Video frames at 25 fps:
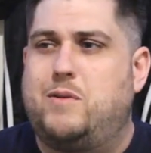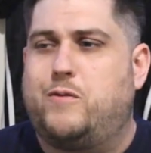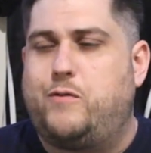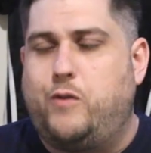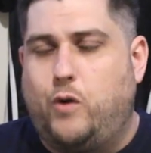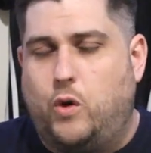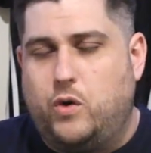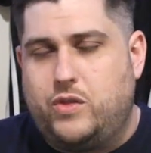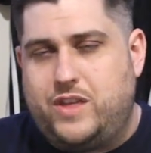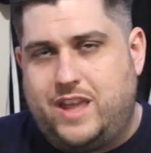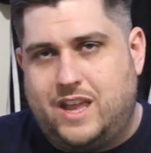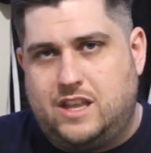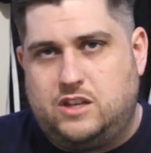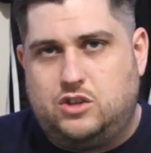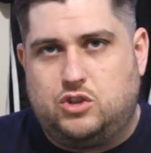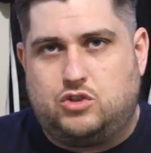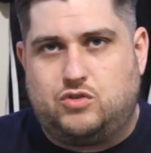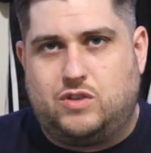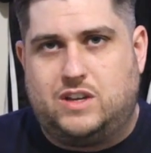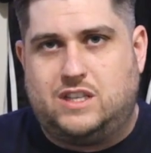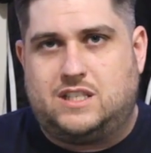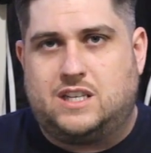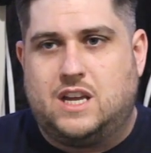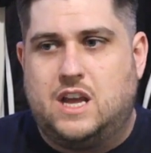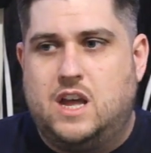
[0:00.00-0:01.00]
before the
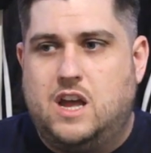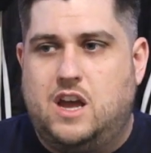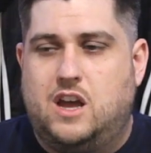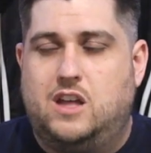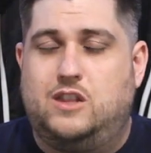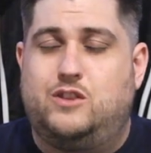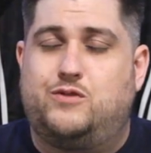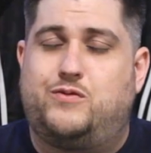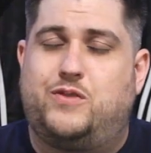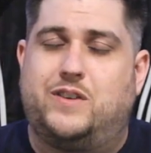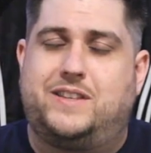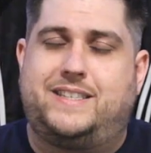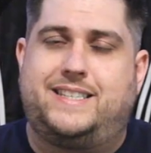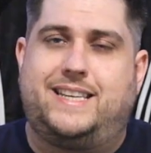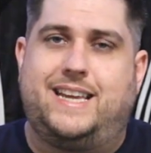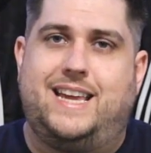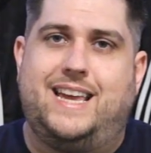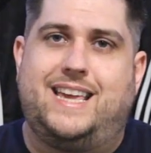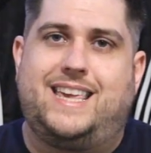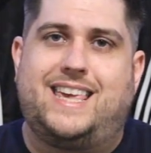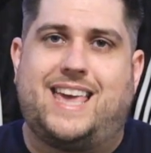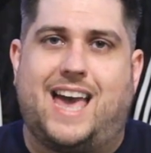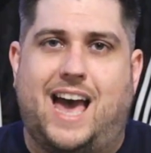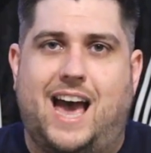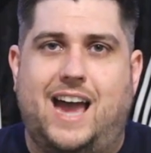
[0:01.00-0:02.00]
injuries and the
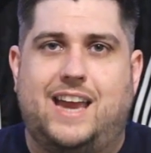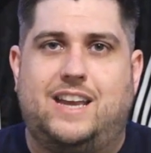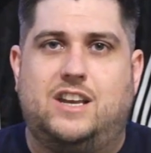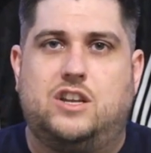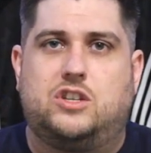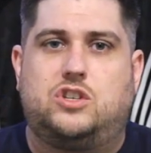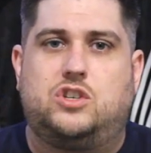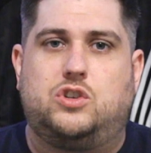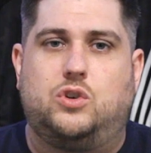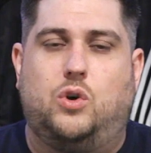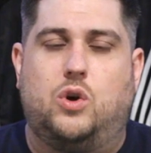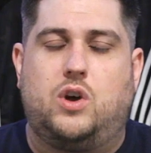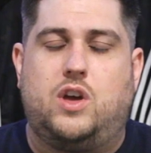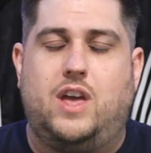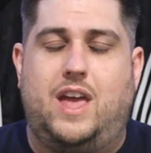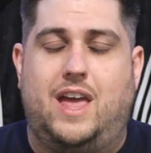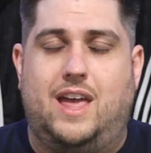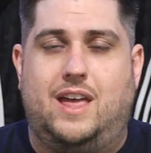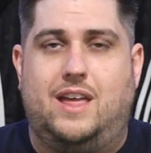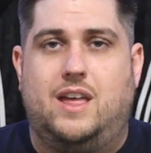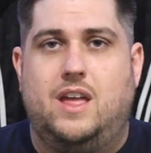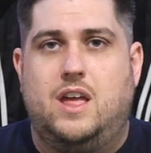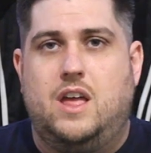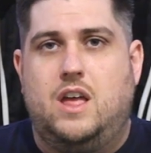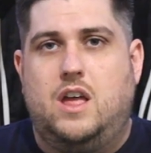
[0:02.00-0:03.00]
fatigue kind of took
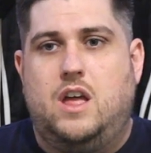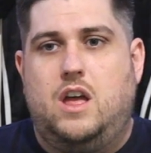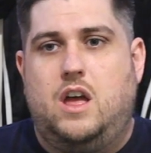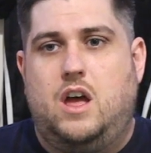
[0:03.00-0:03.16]
hit,